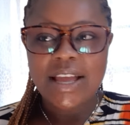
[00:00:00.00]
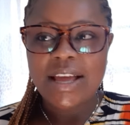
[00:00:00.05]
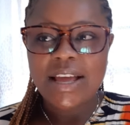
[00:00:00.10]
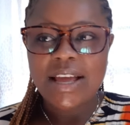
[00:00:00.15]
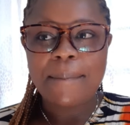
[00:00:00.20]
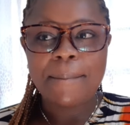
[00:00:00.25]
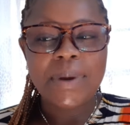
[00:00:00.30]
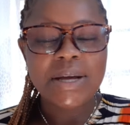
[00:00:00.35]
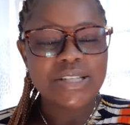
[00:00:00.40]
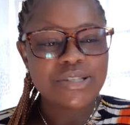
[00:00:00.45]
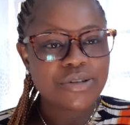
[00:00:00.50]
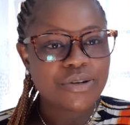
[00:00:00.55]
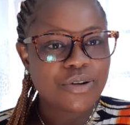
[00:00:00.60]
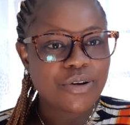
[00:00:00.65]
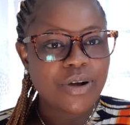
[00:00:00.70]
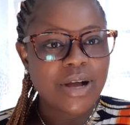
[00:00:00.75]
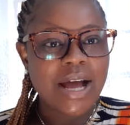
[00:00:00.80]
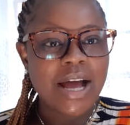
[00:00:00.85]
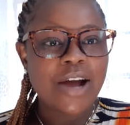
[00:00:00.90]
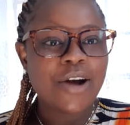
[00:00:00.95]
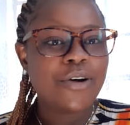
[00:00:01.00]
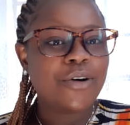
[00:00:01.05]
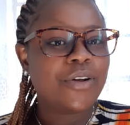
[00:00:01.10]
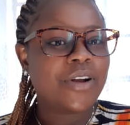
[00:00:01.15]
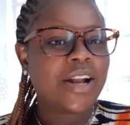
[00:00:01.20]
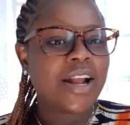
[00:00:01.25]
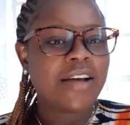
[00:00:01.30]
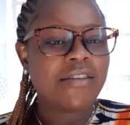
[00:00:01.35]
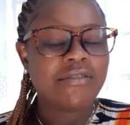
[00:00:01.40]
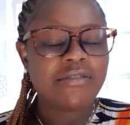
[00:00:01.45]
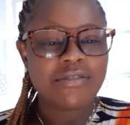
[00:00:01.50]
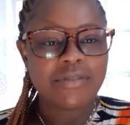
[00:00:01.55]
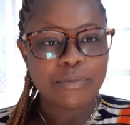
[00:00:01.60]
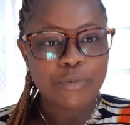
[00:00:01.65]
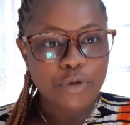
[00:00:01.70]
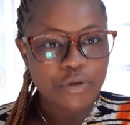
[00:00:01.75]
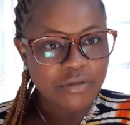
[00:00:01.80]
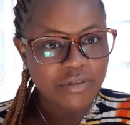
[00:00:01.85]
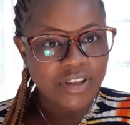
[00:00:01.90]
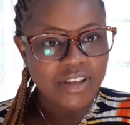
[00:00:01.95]
a personal car or a
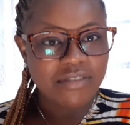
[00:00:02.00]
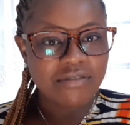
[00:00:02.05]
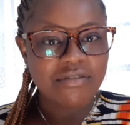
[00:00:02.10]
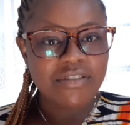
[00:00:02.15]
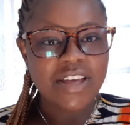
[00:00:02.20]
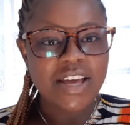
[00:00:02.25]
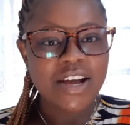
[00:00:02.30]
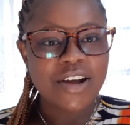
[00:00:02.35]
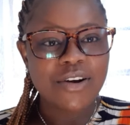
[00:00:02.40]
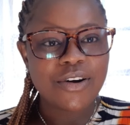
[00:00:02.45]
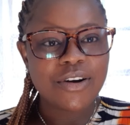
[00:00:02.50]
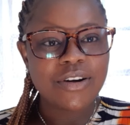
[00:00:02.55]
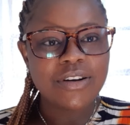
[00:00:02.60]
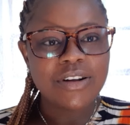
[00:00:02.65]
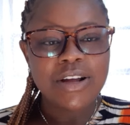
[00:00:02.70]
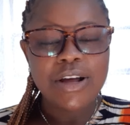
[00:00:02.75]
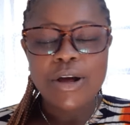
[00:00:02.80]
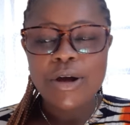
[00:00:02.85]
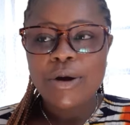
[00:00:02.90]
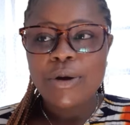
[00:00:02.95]
moving vehicle